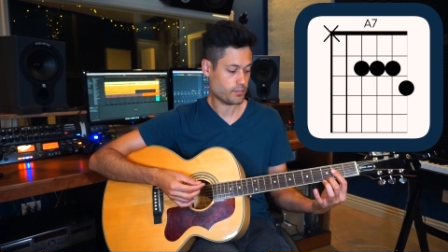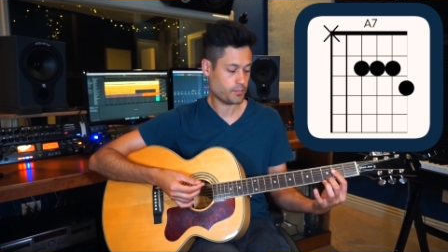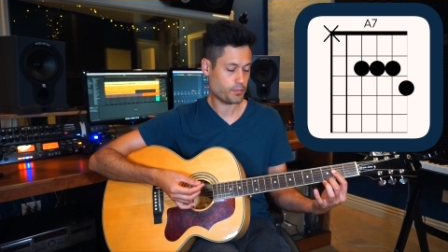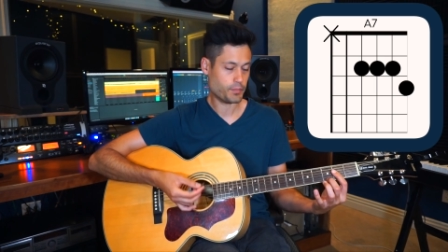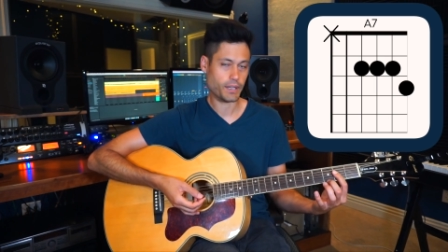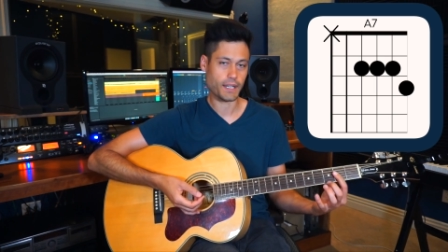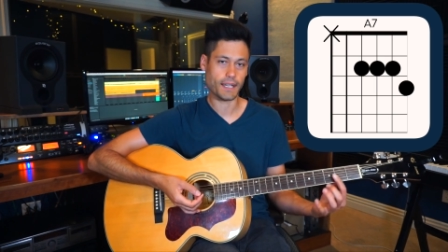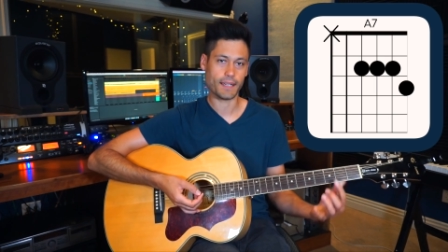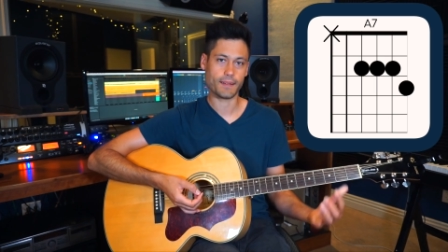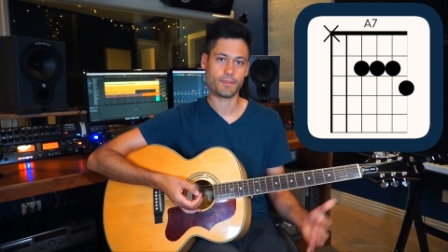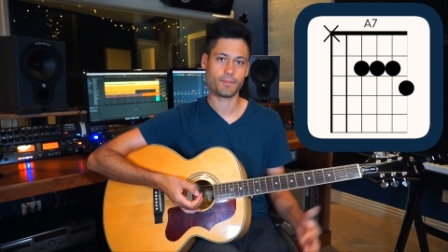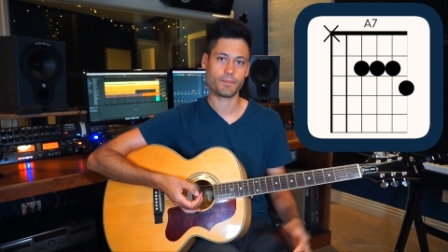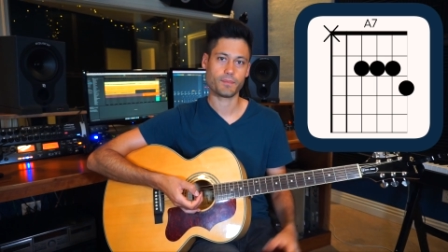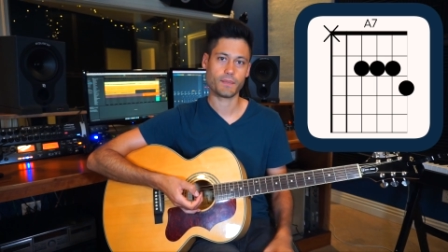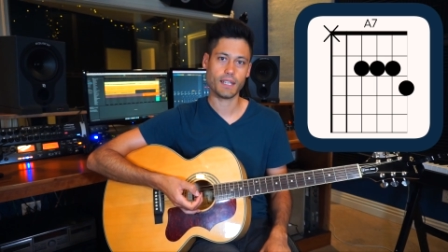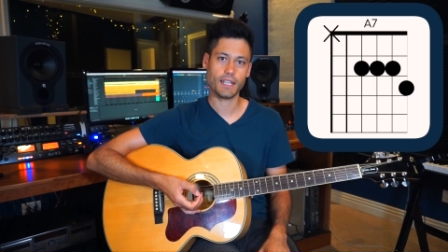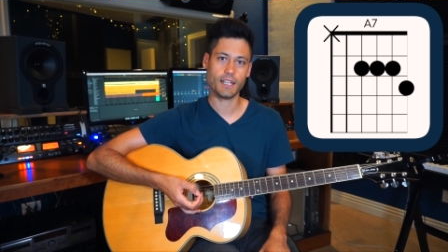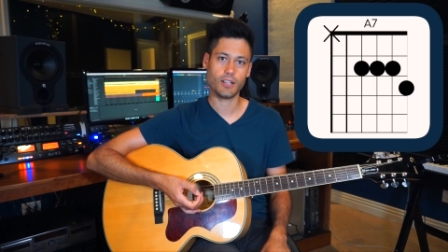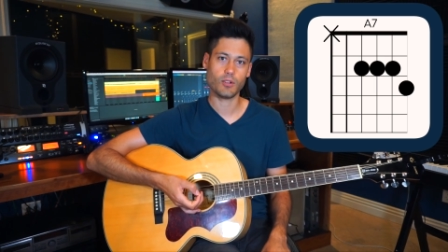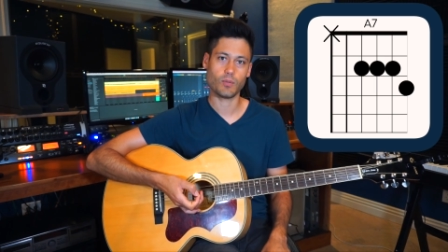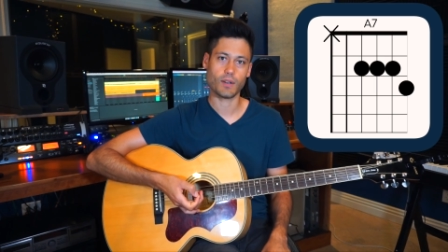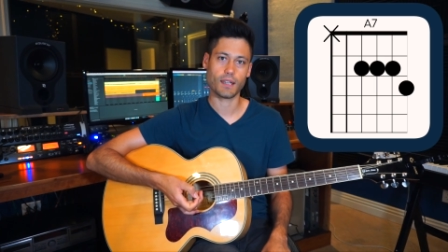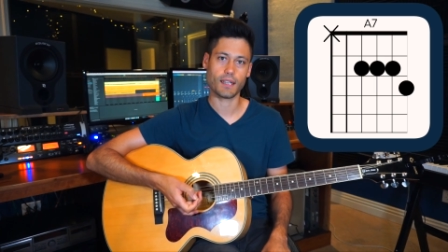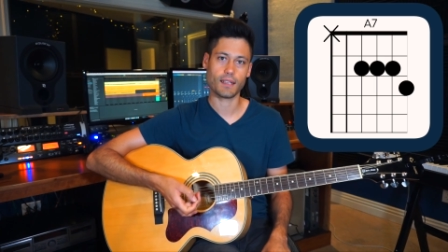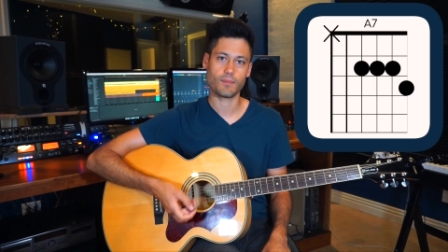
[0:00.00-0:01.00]
But
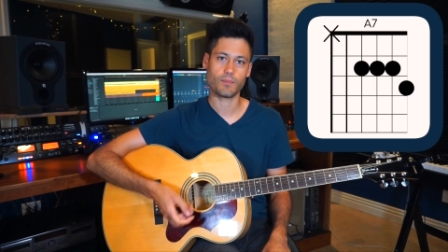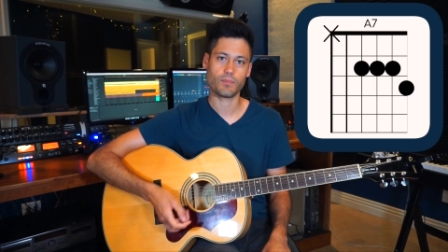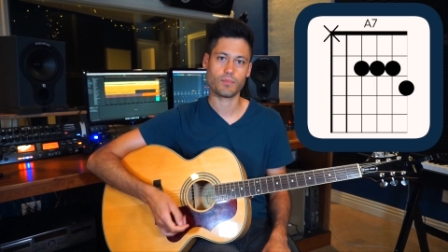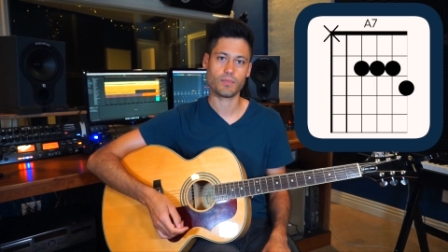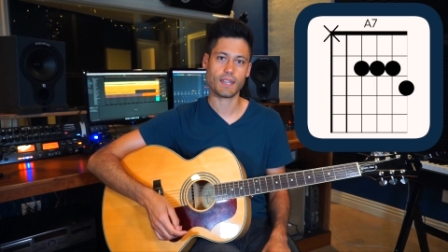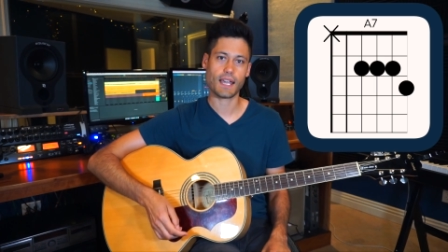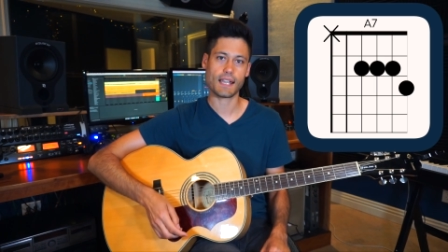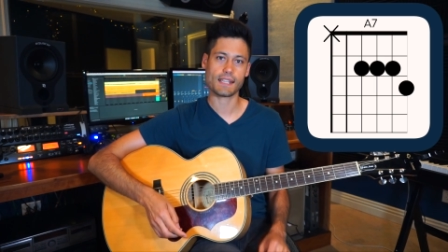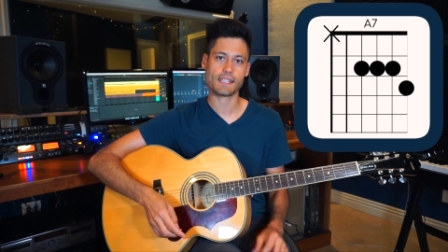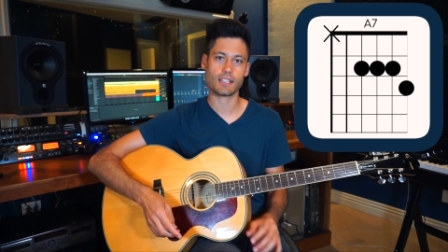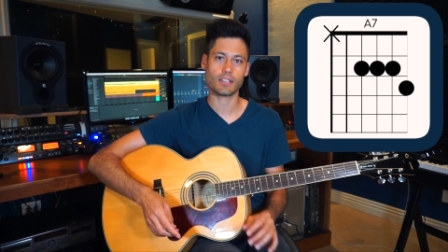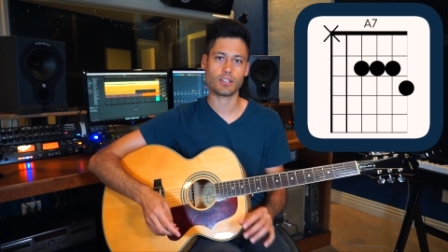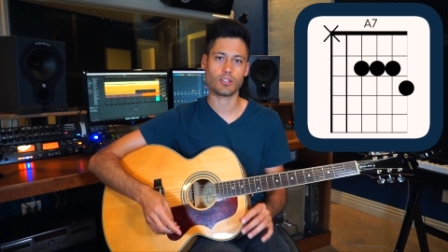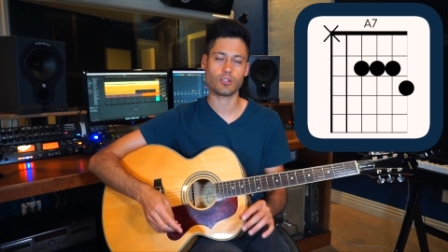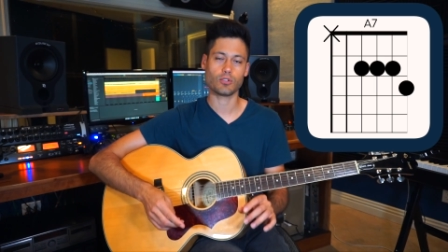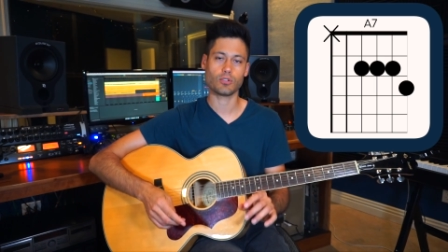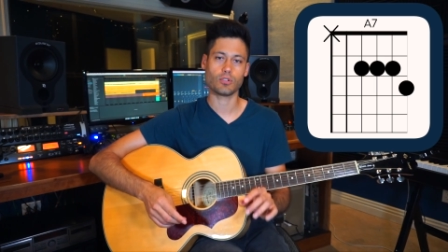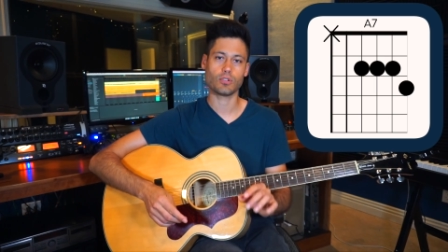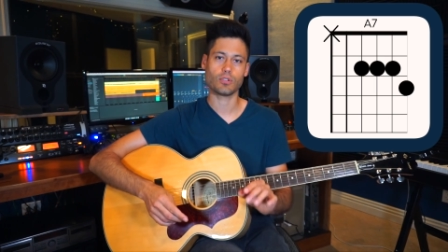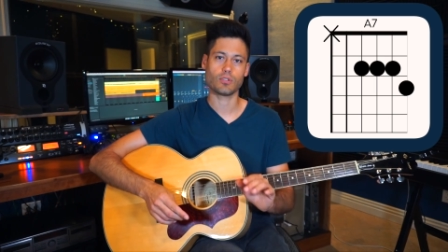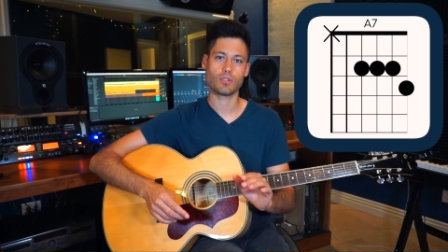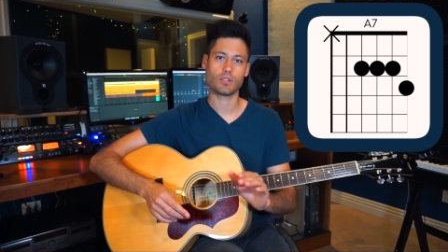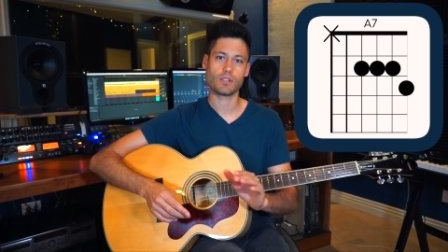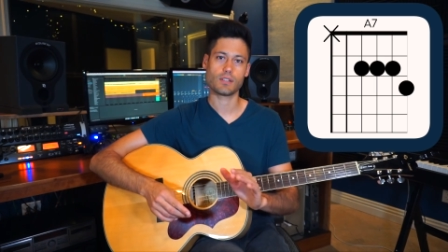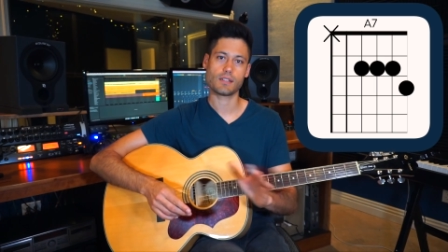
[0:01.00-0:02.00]
anyway, that's a
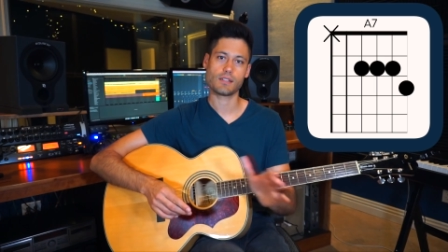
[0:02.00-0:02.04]
little